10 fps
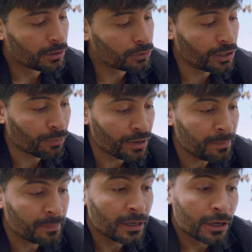to the
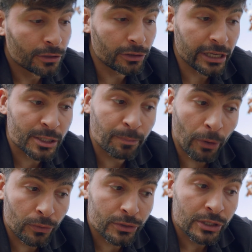rim, to the
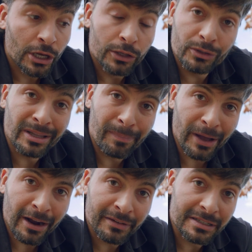spokes, to the
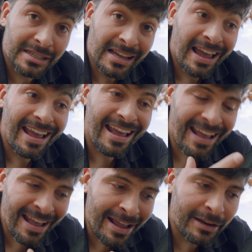bearings,
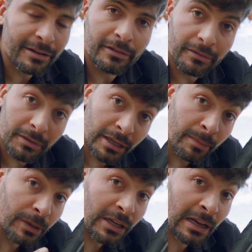and
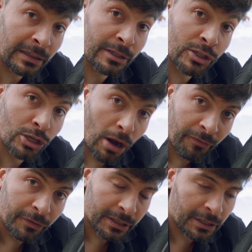can be
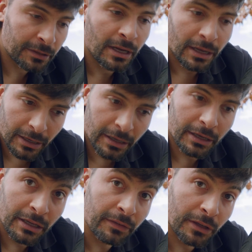catastrophic uh,
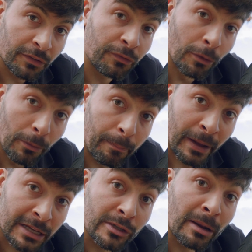if you
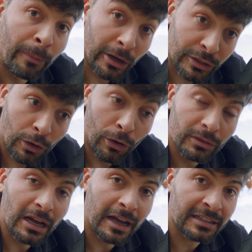pass on a
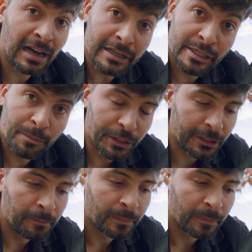pothole at high speed.